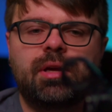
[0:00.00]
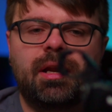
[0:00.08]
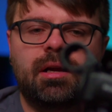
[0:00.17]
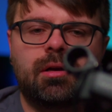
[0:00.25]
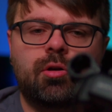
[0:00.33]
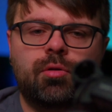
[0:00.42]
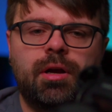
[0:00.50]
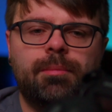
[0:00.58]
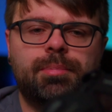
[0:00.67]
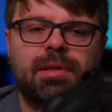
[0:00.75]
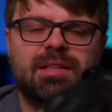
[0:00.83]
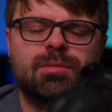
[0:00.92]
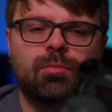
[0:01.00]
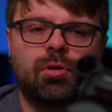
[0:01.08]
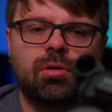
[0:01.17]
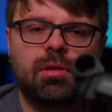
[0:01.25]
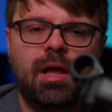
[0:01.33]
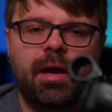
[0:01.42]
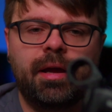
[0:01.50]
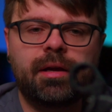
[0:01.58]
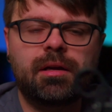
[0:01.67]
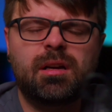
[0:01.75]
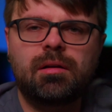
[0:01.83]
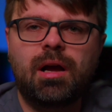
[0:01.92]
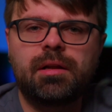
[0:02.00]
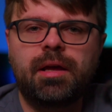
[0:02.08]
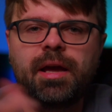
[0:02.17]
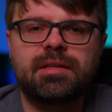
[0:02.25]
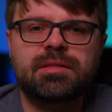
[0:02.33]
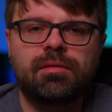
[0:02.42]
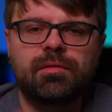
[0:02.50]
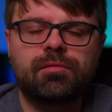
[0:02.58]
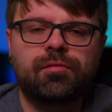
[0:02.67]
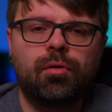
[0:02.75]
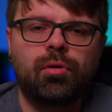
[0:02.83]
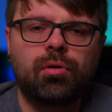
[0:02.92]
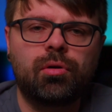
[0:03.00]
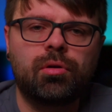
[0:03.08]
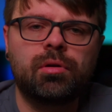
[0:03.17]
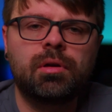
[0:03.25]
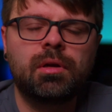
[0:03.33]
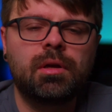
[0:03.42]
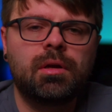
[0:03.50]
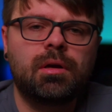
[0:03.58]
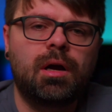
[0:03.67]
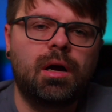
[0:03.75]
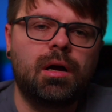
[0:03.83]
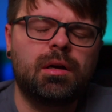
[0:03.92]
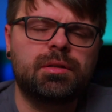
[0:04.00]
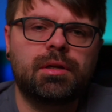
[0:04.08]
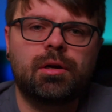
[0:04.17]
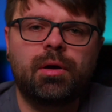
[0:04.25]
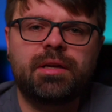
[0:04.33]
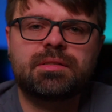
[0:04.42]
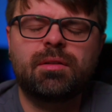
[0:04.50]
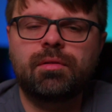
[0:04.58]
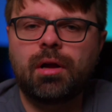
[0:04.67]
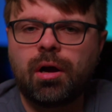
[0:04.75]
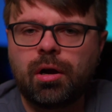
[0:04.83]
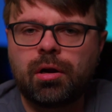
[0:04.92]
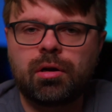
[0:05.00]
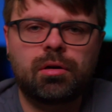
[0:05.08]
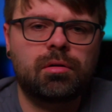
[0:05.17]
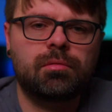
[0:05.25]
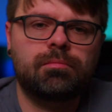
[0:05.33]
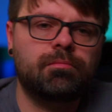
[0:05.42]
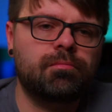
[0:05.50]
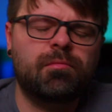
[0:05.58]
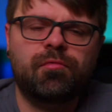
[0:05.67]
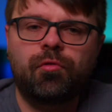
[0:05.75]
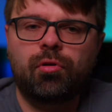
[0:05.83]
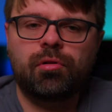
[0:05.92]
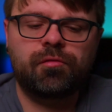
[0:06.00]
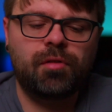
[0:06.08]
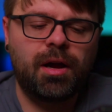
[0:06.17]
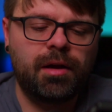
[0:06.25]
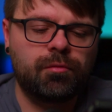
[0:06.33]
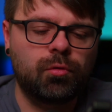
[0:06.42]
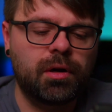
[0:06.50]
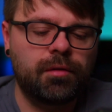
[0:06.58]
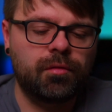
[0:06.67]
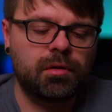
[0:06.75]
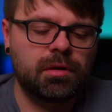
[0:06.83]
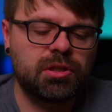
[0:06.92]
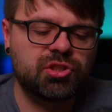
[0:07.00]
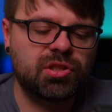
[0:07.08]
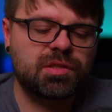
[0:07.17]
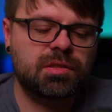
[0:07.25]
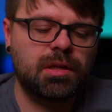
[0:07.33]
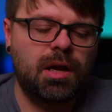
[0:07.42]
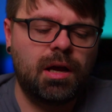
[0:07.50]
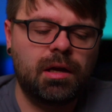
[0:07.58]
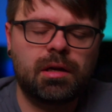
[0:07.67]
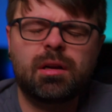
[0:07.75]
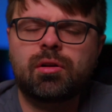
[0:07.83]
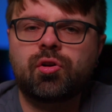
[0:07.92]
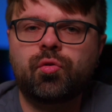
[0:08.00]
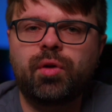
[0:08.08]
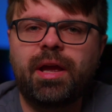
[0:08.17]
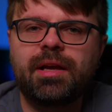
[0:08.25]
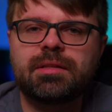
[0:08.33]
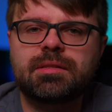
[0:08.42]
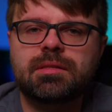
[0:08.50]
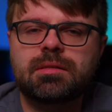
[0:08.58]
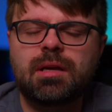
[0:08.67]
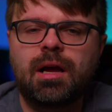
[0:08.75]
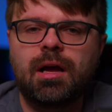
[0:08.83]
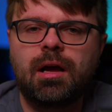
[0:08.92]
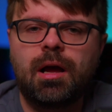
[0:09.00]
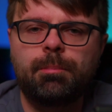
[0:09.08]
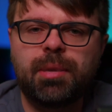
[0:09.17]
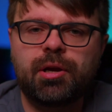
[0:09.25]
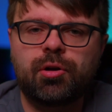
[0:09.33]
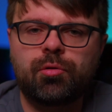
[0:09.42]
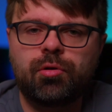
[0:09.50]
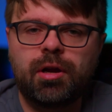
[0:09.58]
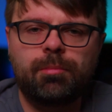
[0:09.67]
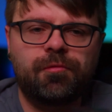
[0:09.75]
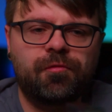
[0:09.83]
get a grip that's more like on the A7 IV, A7R, 4 or 5, whatever. It just creates a bigger grip